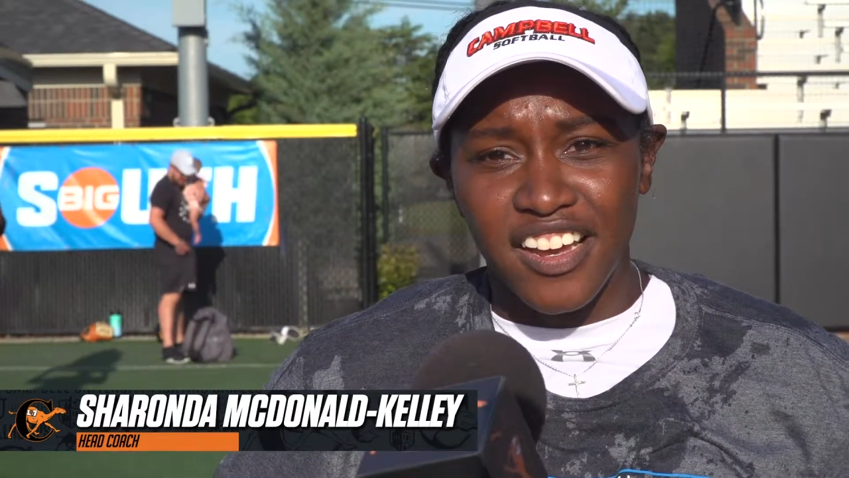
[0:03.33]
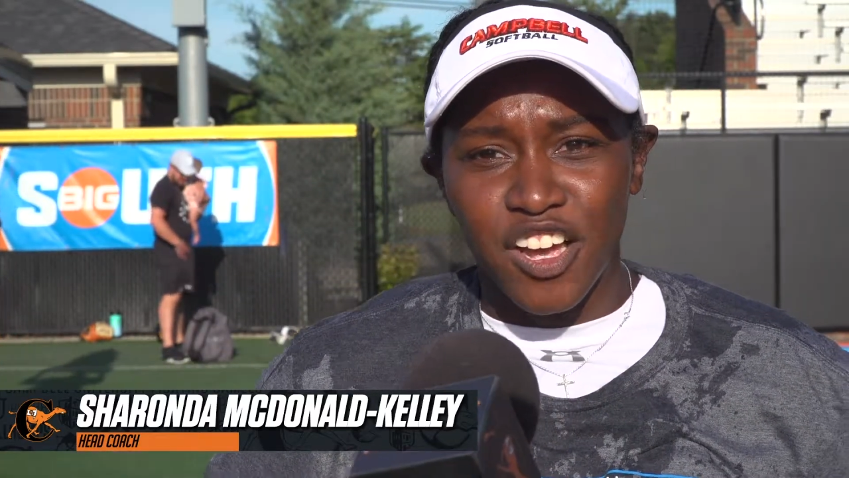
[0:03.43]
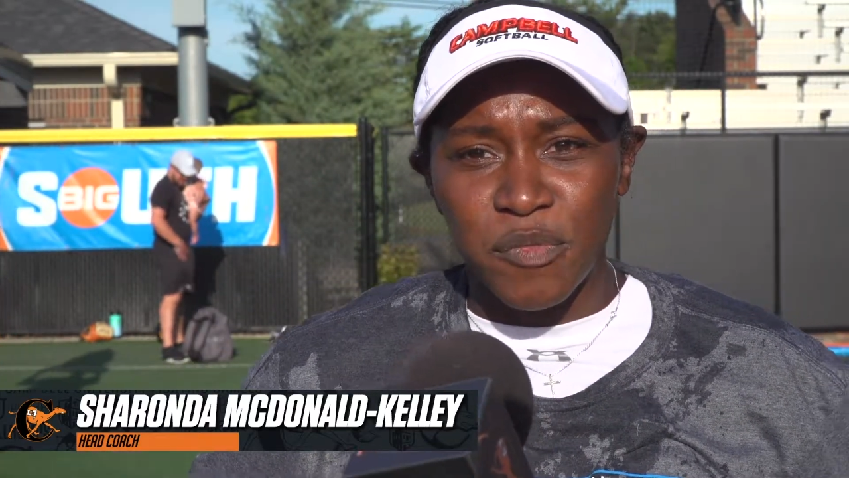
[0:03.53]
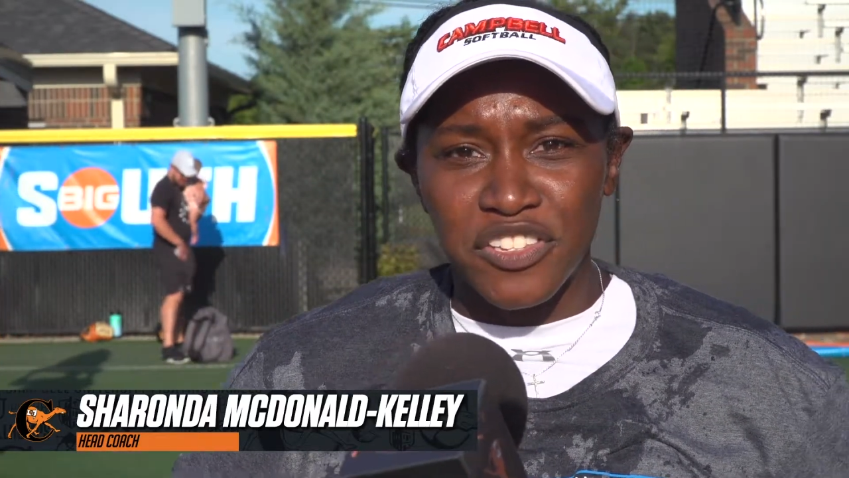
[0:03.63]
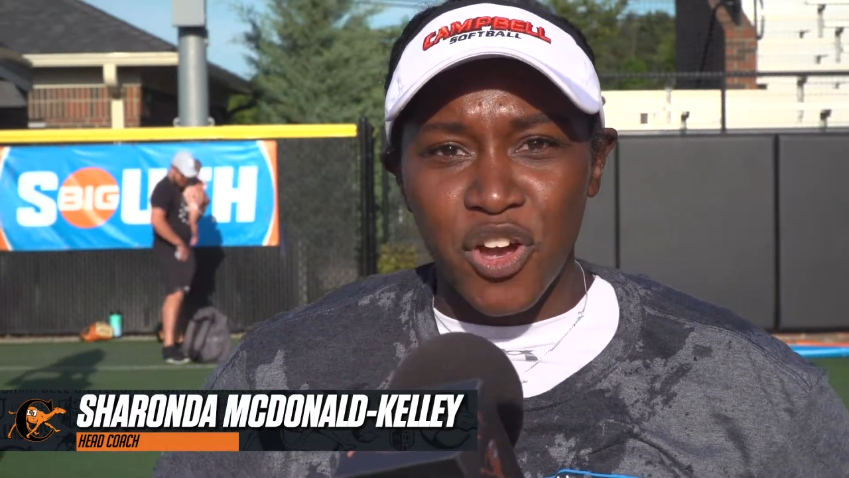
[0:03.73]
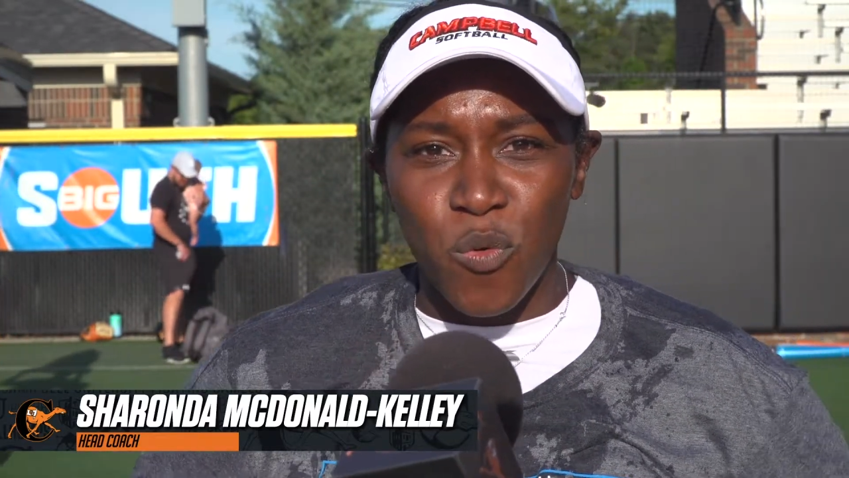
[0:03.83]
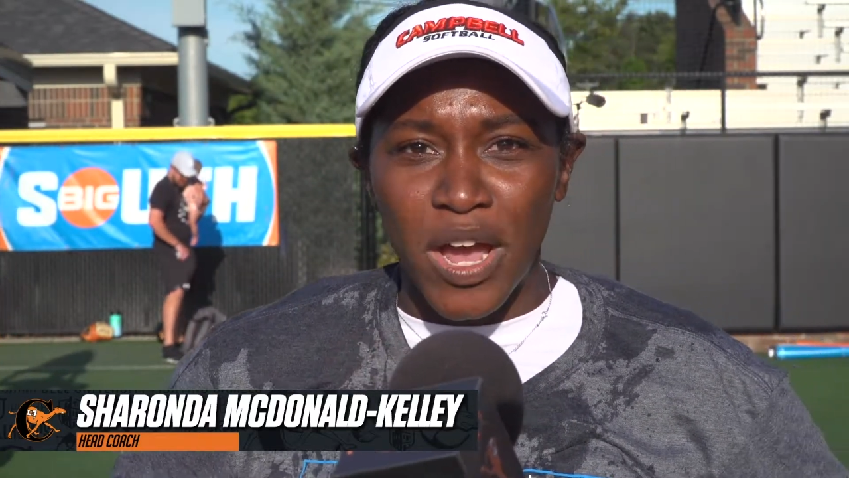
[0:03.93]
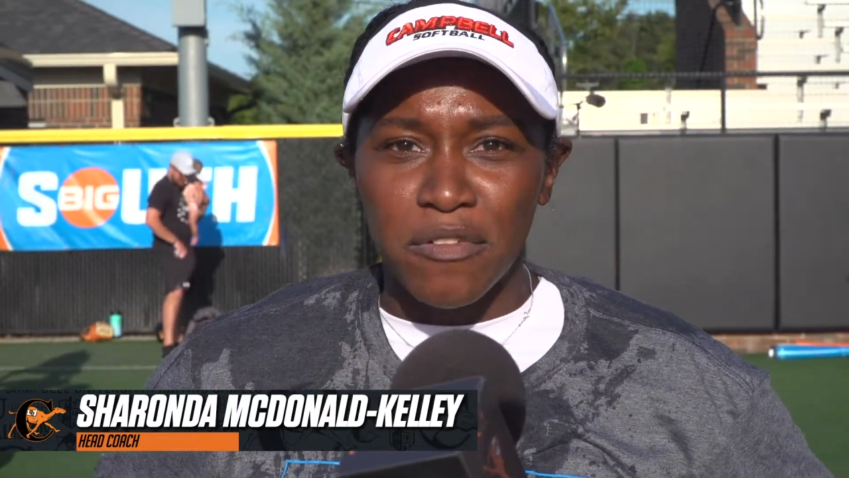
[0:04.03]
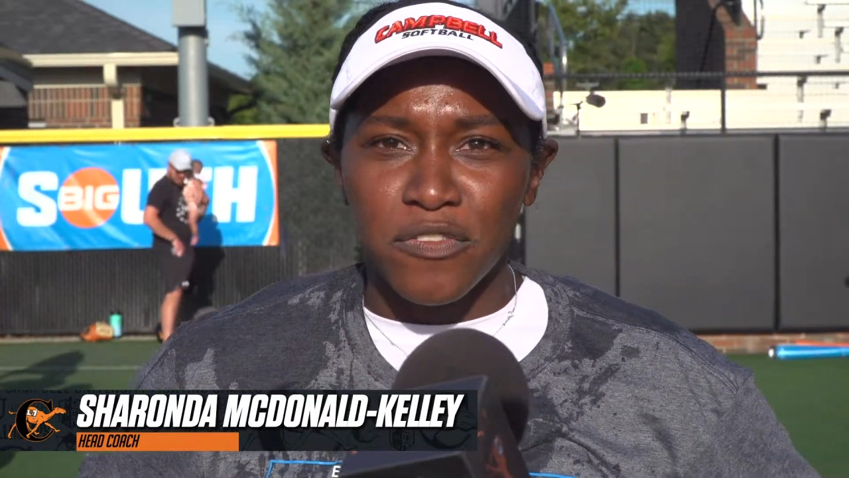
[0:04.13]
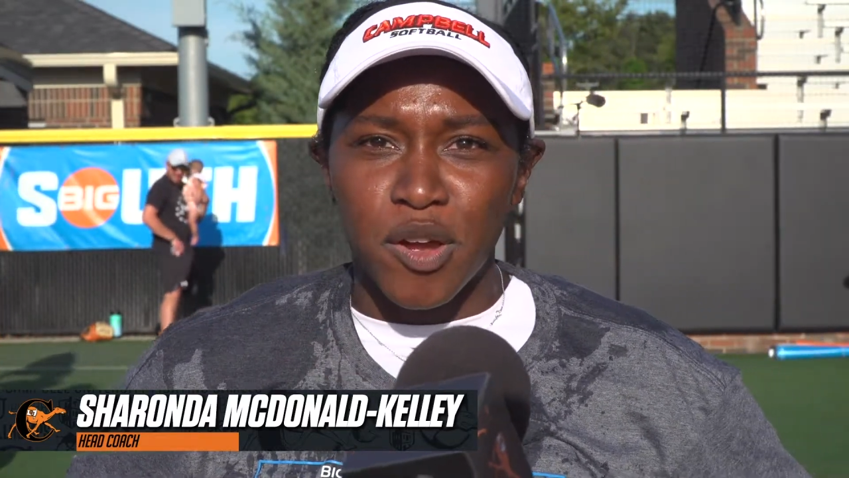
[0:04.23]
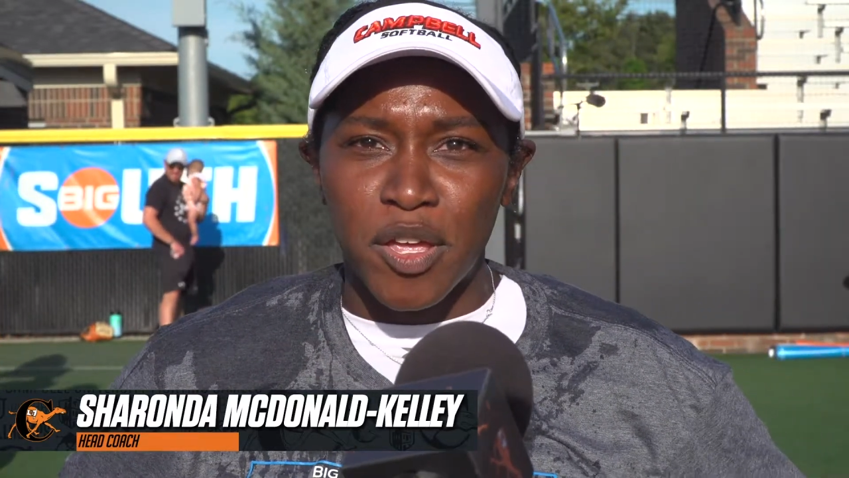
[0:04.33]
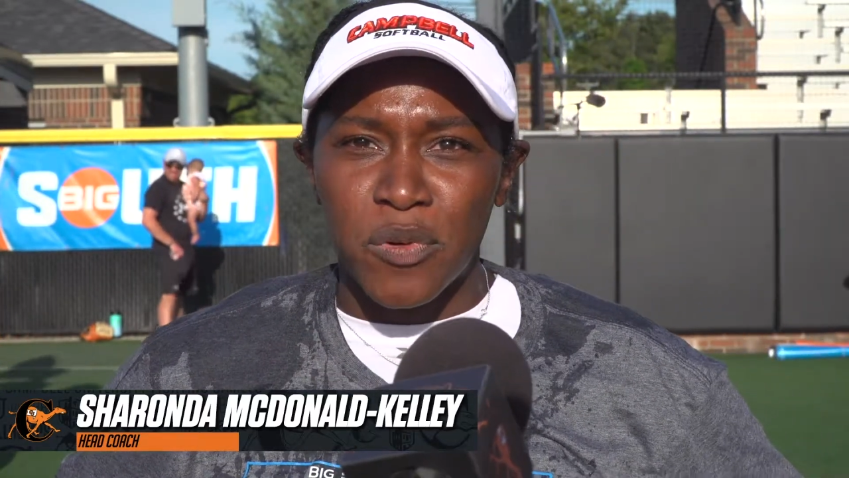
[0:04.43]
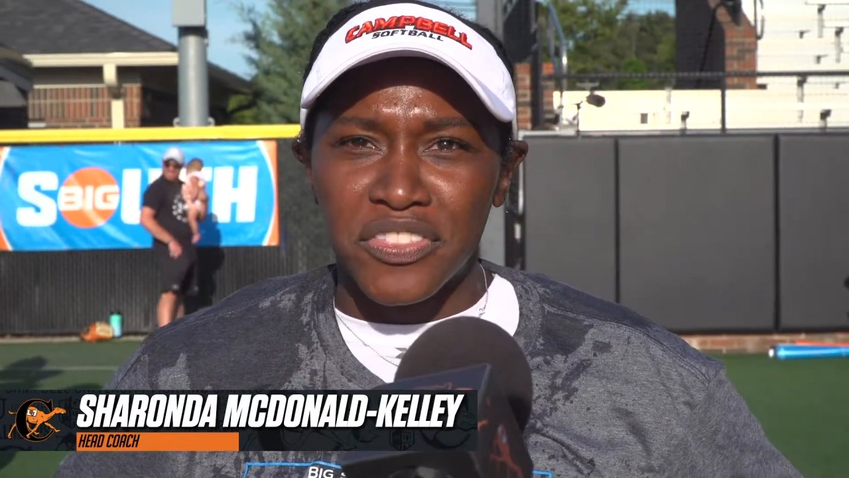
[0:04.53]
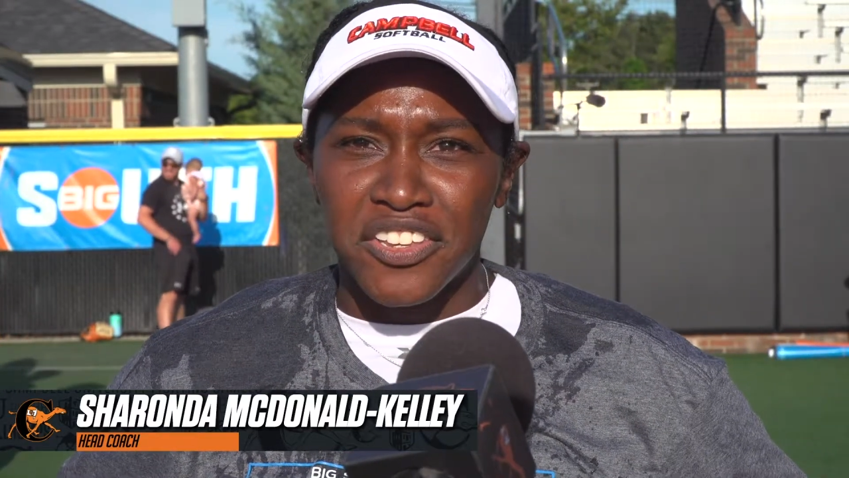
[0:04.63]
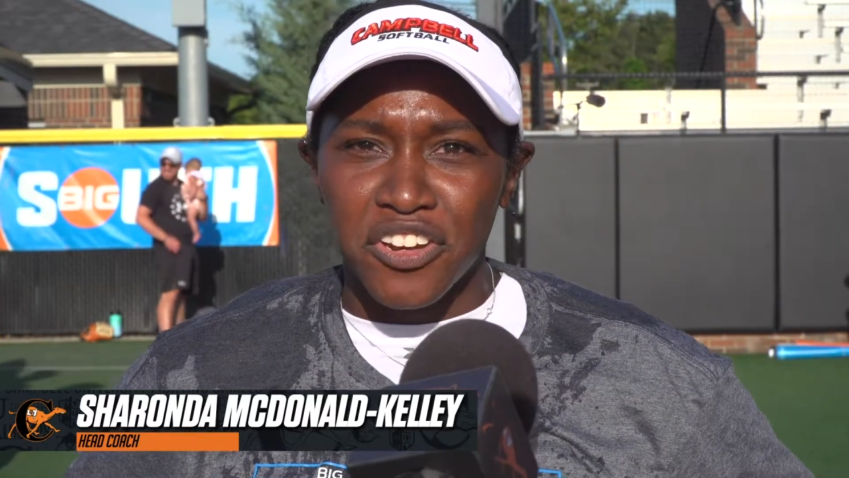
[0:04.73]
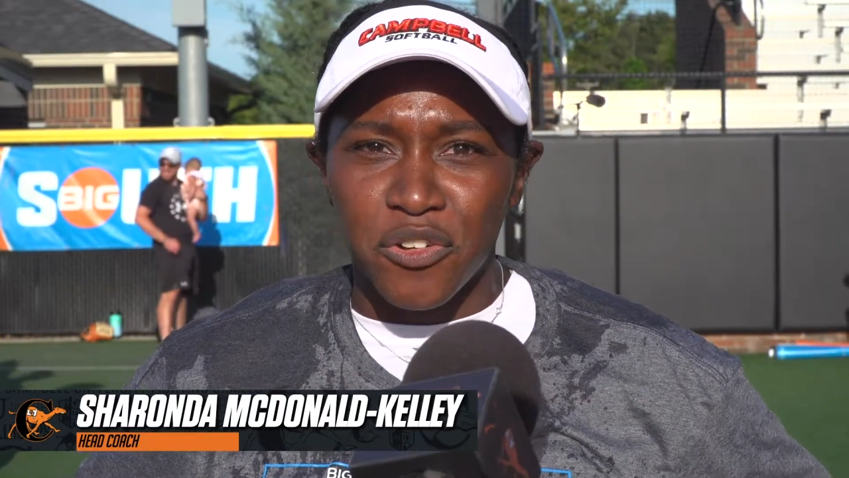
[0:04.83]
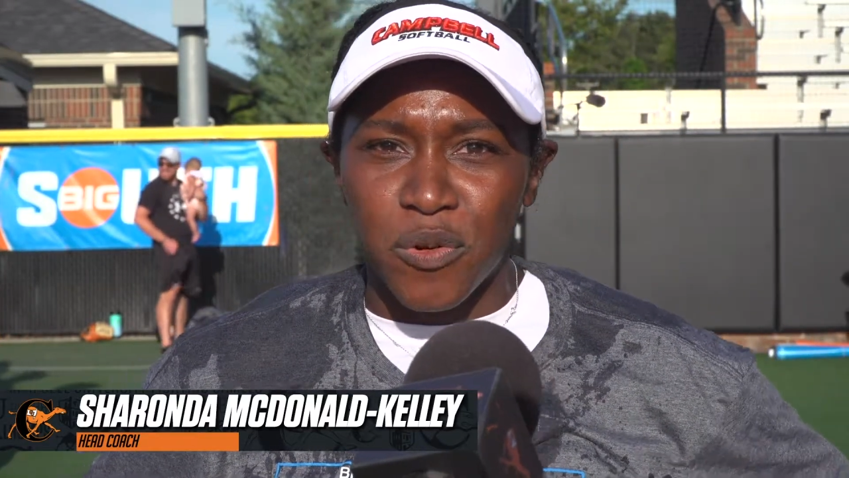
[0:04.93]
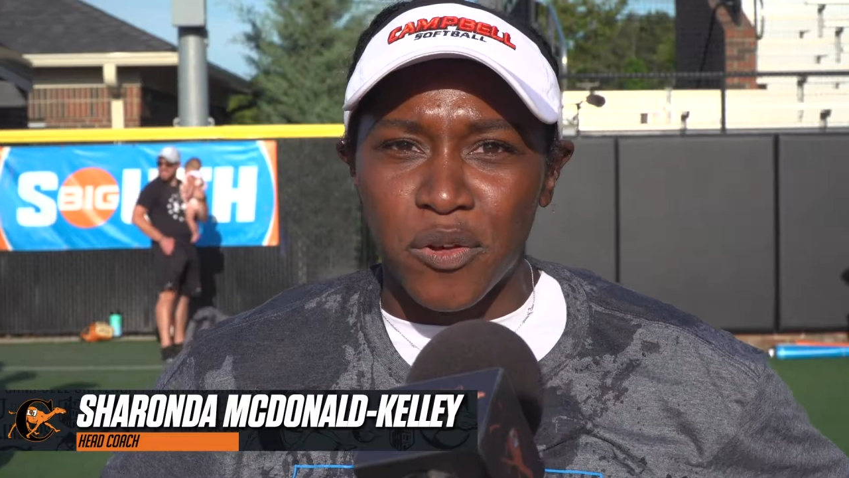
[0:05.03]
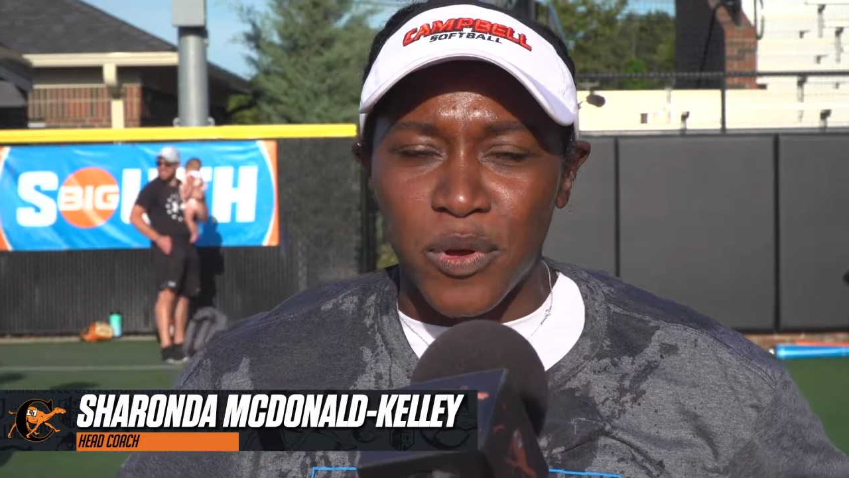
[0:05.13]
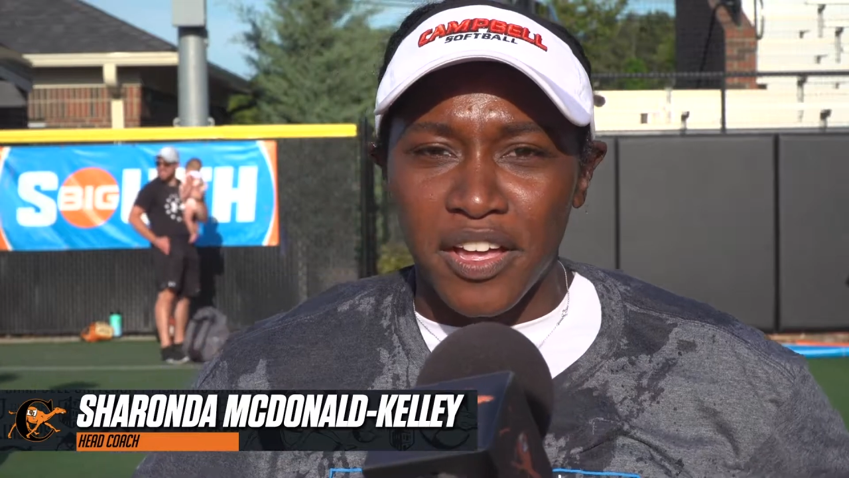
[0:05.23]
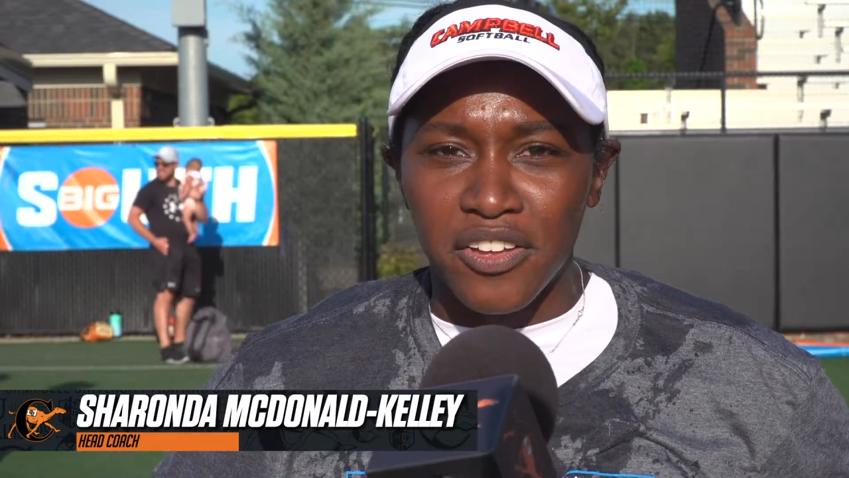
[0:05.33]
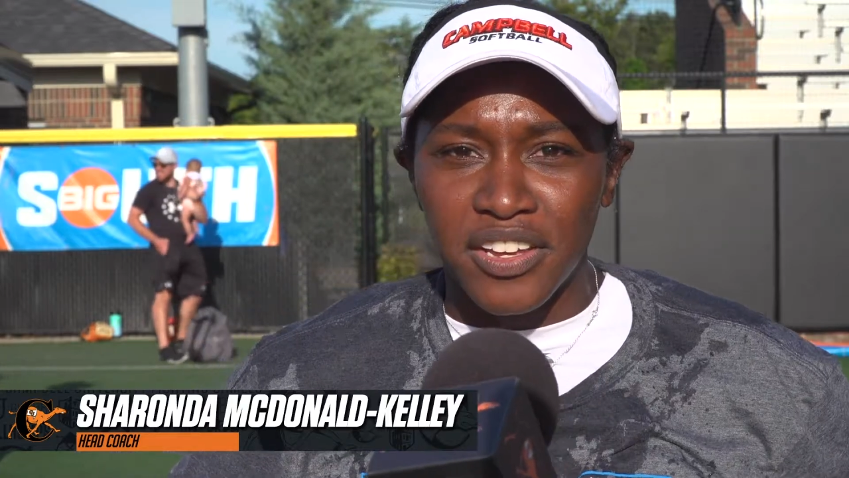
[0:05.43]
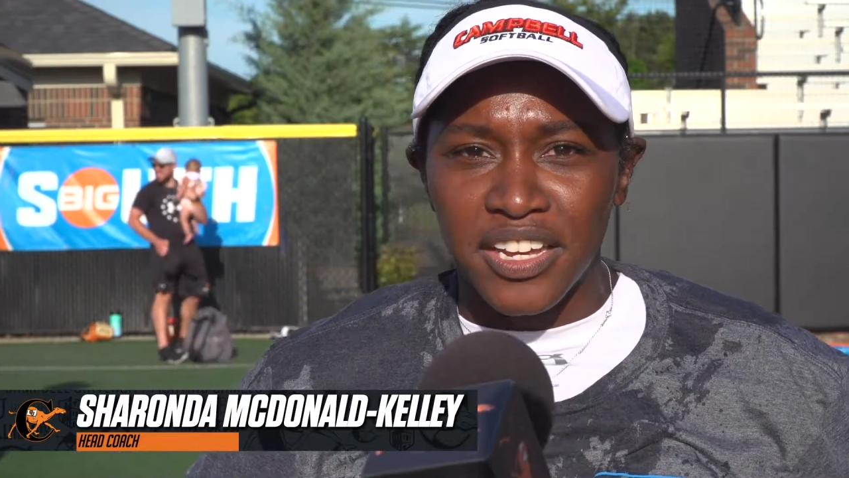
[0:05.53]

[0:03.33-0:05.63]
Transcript: um, and don't waver from it when things aren't going well.